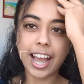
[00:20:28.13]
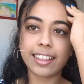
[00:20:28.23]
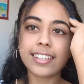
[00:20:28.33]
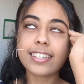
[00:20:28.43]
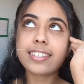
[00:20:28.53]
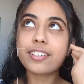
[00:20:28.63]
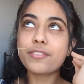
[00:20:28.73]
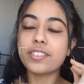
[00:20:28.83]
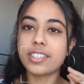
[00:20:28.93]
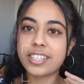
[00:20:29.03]
and this is the
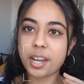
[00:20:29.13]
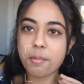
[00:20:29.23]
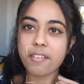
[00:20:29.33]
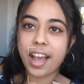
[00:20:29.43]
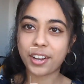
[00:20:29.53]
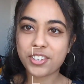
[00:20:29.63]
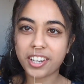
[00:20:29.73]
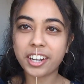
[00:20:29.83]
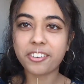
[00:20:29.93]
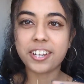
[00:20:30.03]
first time I've
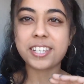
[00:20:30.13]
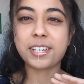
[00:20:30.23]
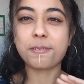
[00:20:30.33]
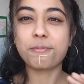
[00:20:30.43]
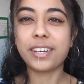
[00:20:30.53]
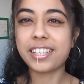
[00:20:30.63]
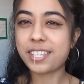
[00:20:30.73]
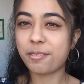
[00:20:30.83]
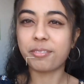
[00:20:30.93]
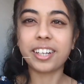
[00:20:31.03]
actually dressed up in
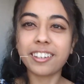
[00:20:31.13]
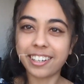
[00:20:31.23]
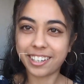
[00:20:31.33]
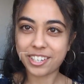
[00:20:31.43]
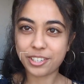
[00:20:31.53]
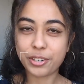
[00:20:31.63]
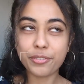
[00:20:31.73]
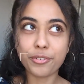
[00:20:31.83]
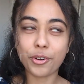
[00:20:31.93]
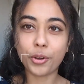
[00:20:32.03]
something traditional
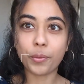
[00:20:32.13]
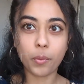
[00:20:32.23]
for